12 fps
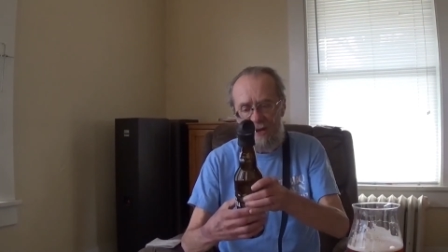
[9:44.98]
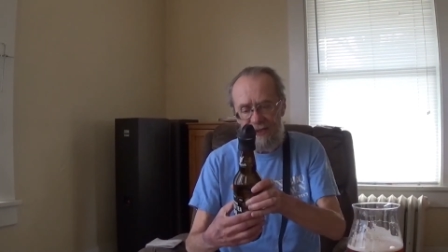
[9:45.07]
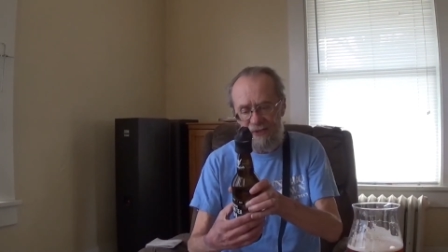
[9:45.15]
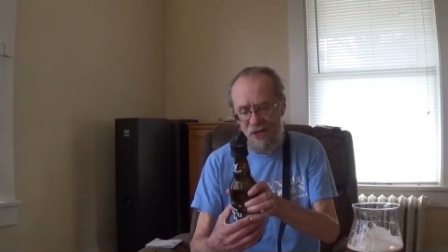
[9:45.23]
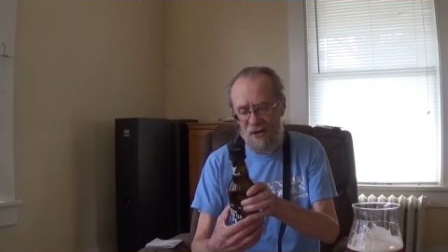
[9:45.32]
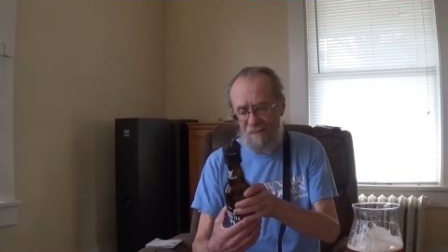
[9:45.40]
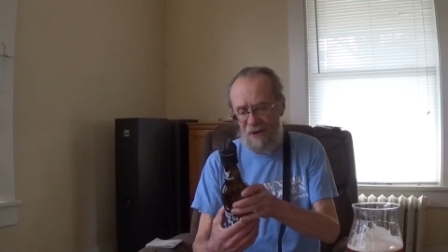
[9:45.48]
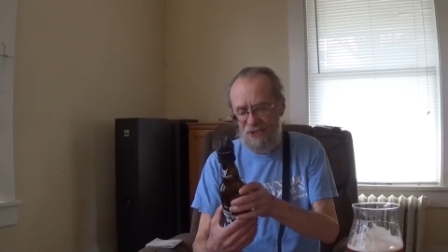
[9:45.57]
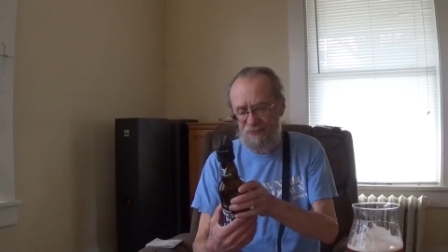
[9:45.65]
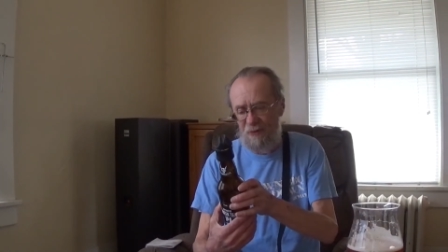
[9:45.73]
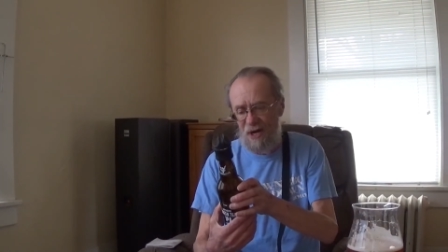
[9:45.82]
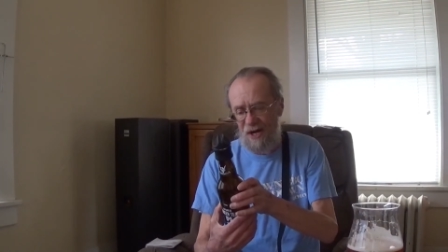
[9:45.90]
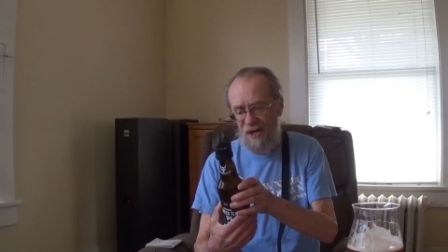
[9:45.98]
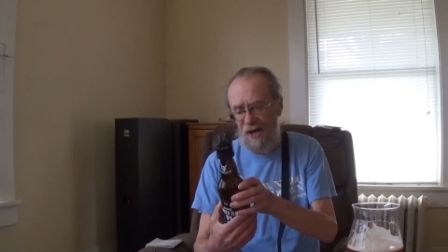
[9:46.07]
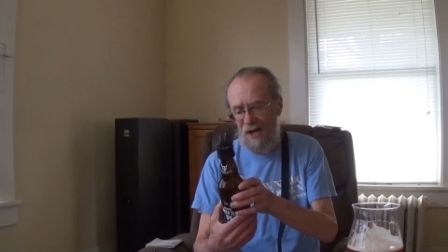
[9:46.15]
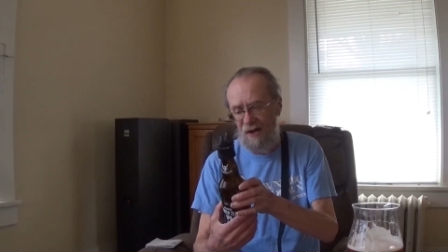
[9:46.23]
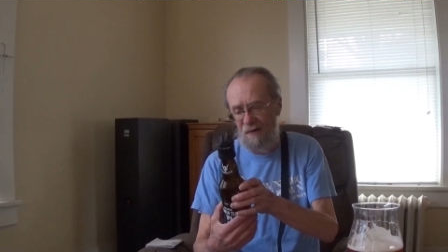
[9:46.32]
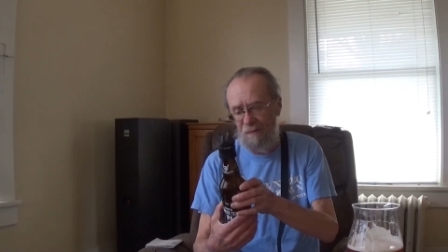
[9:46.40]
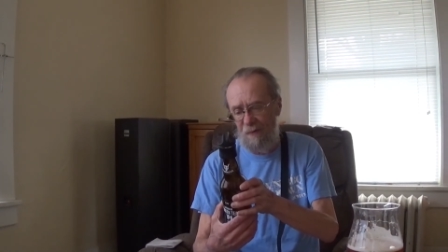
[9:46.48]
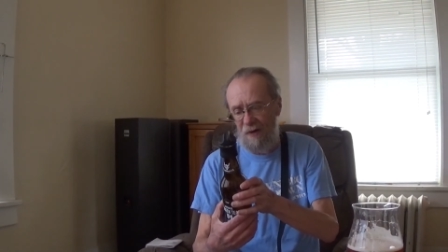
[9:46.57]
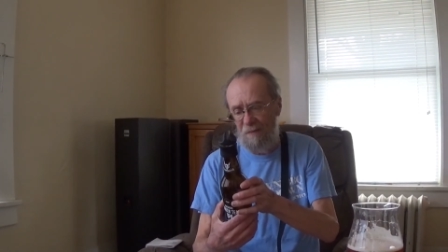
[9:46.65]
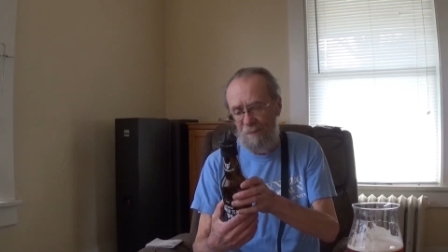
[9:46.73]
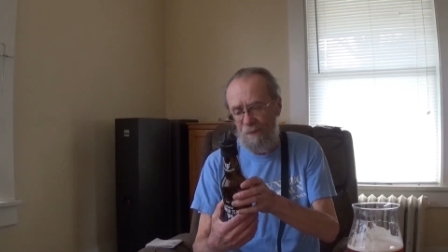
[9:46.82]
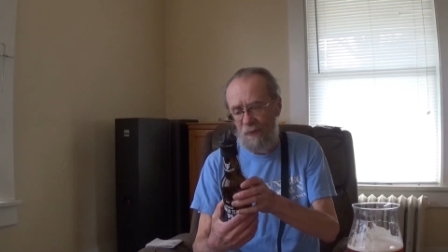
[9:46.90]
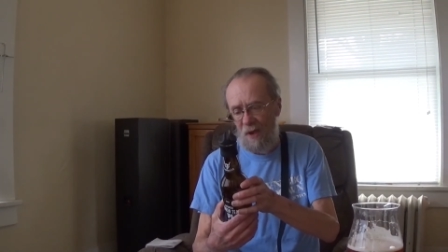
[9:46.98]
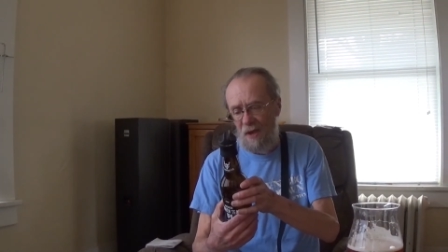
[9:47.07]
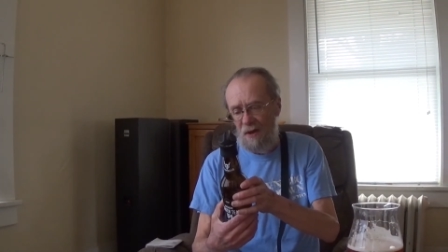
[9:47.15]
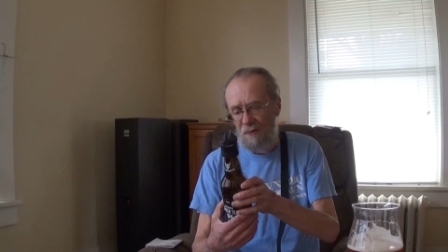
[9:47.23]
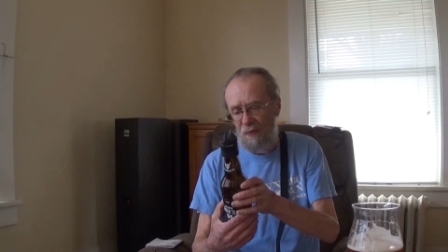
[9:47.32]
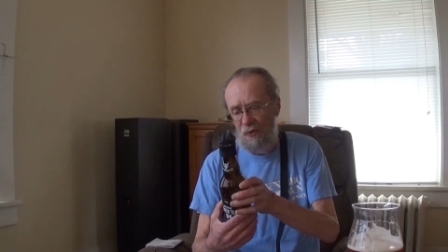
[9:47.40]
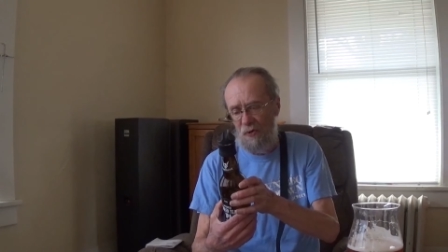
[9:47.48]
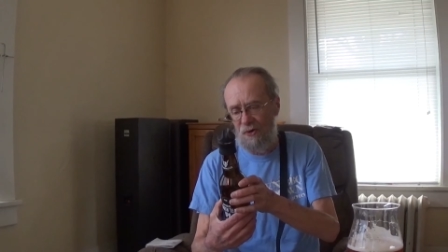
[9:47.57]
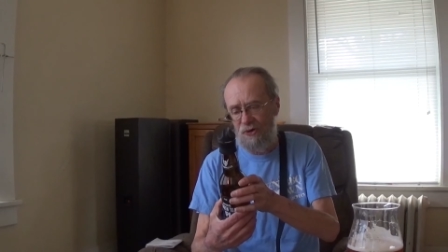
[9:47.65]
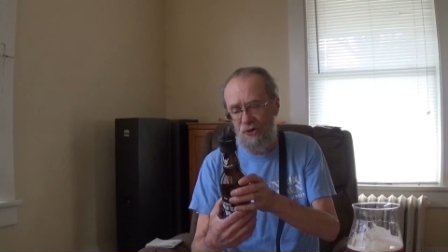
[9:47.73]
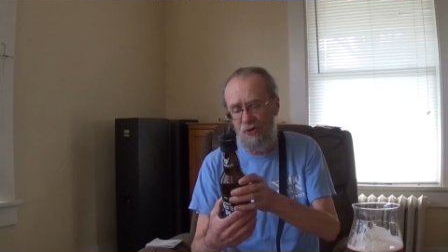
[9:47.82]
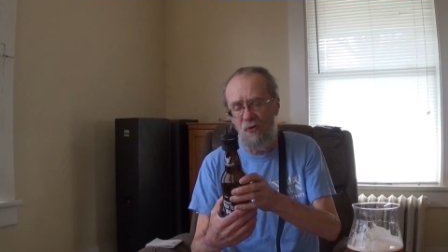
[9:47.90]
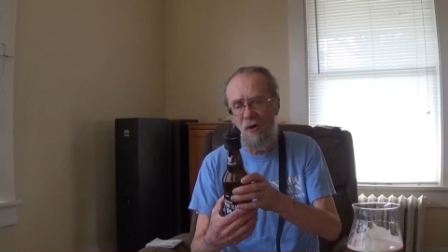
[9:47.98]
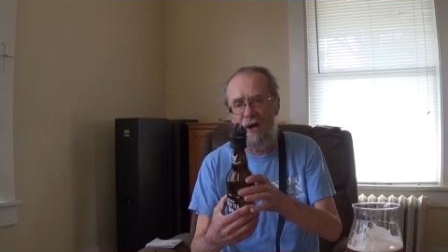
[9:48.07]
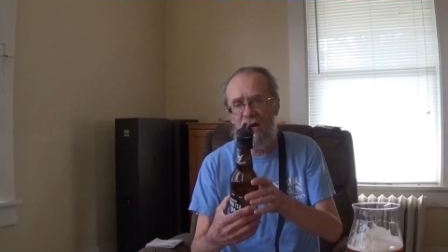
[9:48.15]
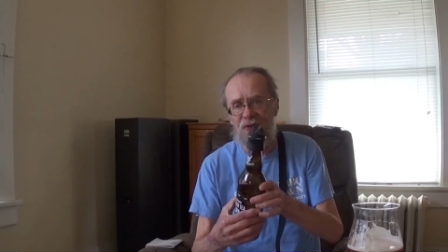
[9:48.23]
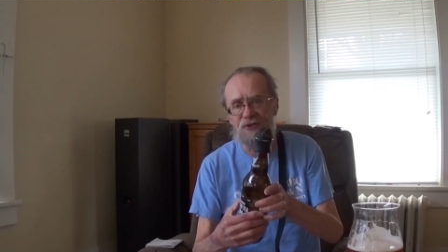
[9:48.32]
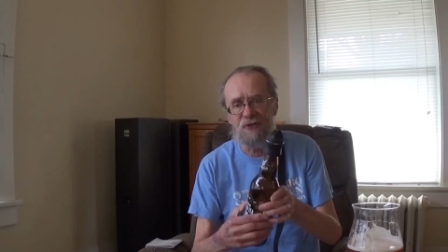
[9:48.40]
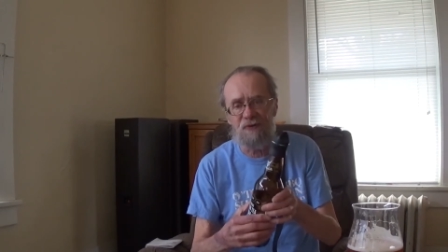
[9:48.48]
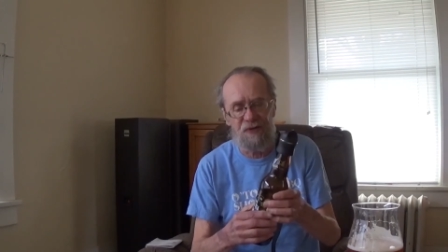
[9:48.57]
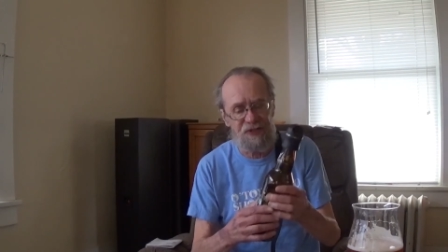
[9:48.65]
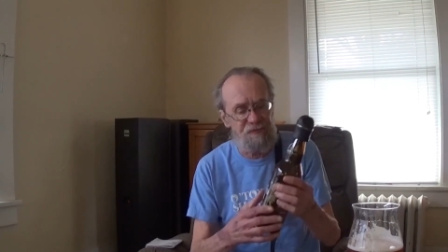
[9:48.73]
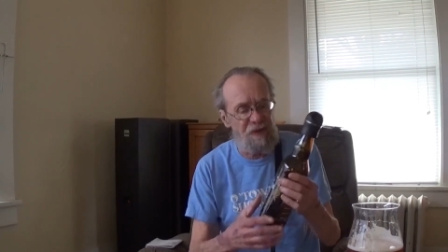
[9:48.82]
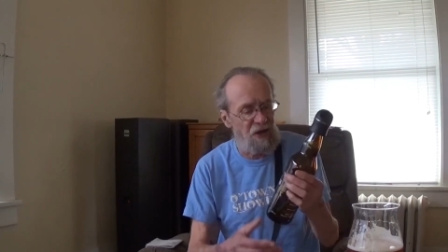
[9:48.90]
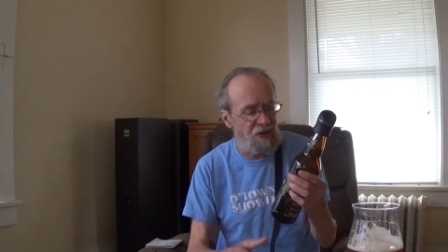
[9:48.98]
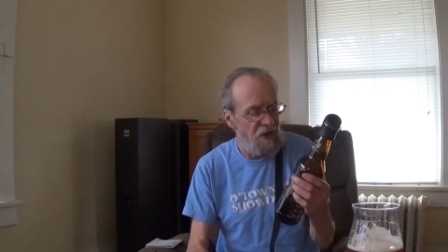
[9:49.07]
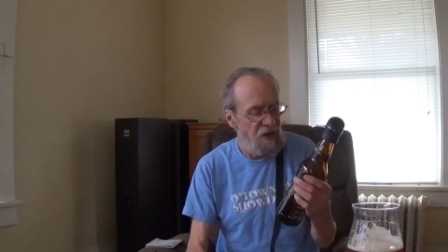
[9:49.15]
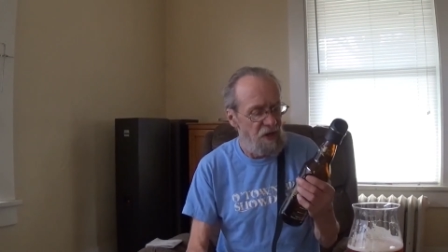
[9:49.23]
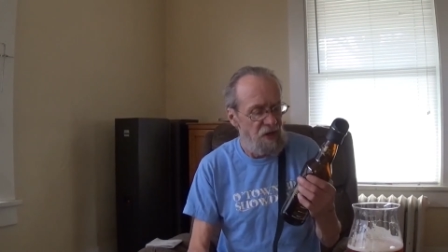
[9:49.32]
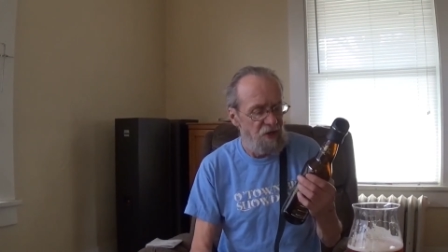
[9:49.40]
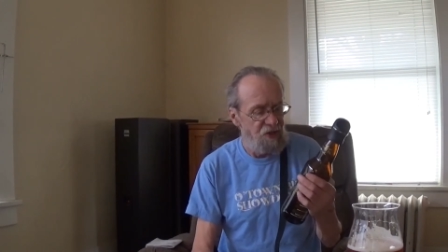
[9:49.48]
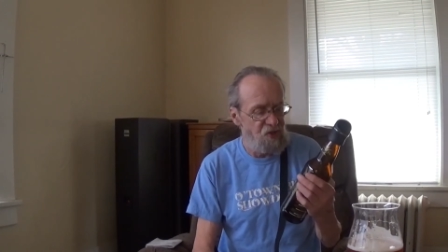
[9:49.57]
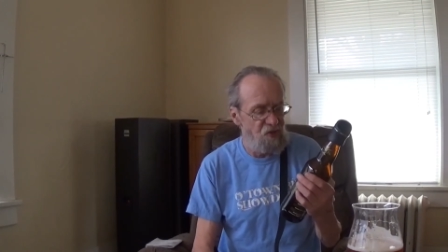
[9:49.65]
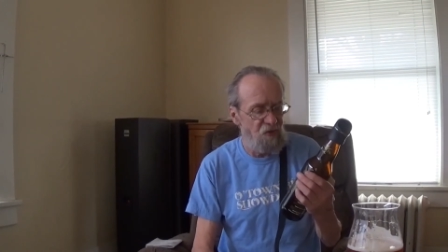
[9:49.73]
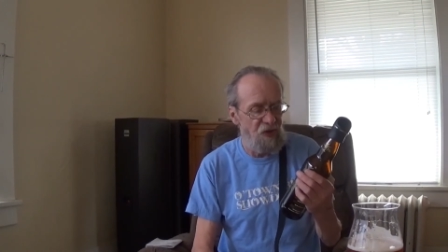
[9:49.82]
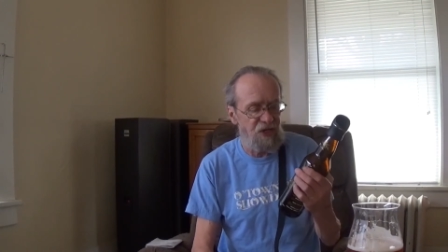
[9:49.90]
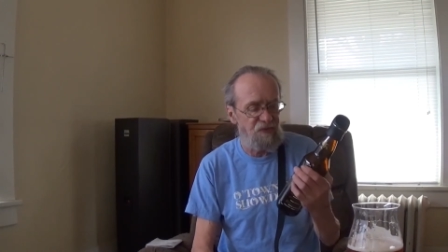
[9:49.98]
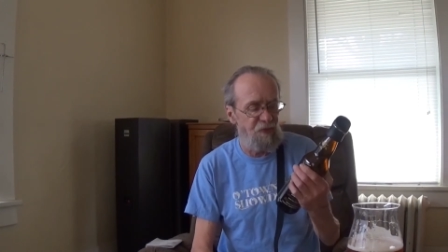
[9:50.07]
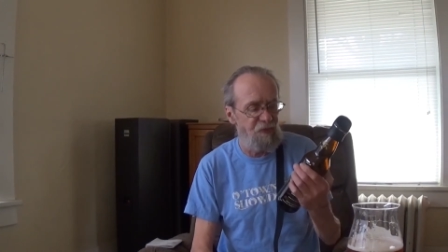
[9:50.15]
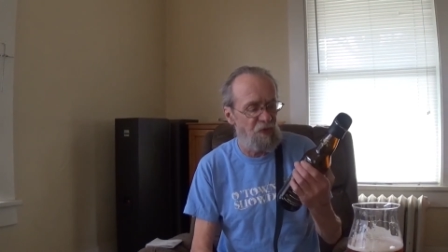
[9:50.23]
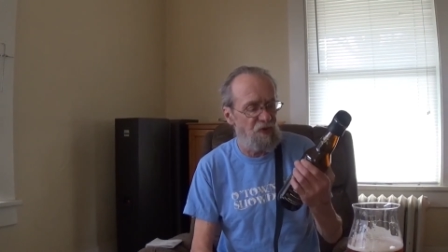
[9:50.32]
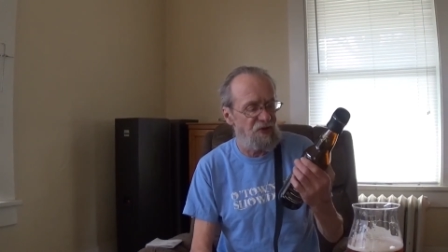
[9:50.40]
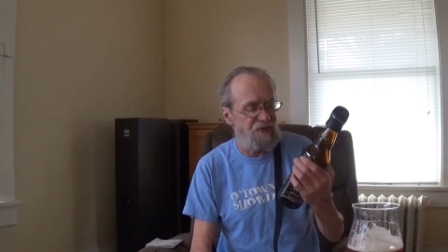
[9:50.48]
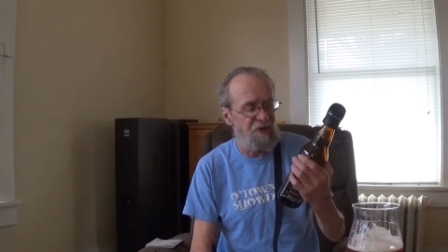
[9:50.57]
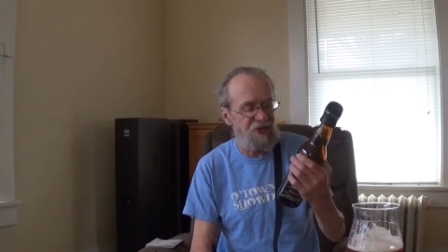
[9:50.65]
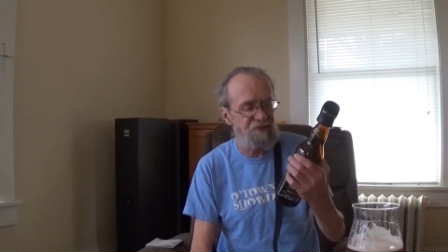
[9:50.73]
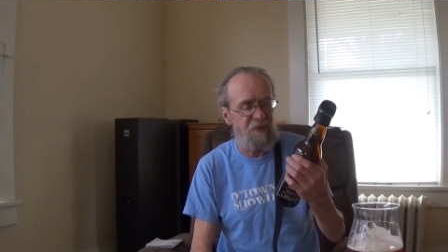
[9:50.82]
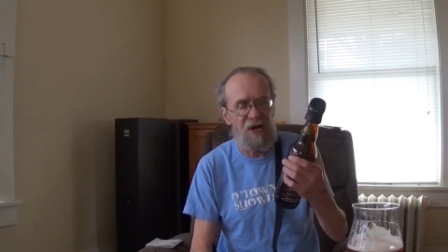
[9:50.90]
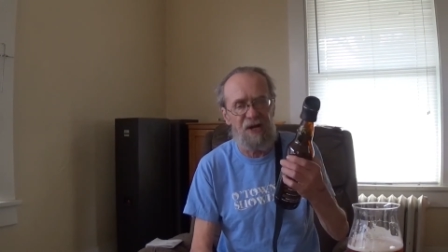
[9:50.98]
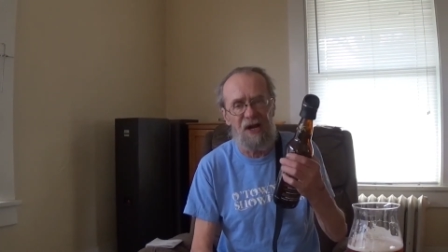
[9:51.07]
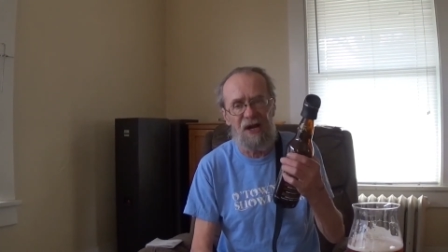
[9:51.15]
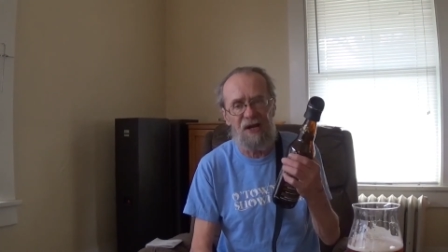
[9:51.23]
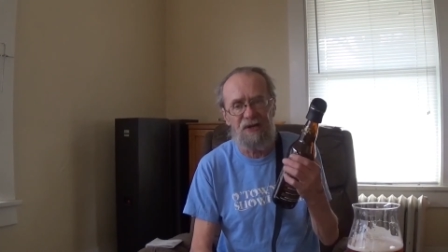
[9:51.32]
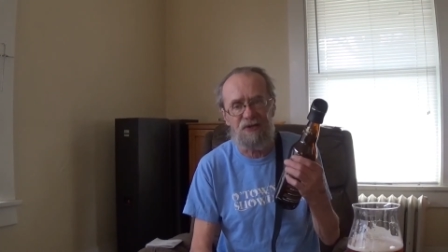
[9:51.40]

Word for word: it's got a best by date of uh, 4-2 on it, so it's about two weeks before its best by date.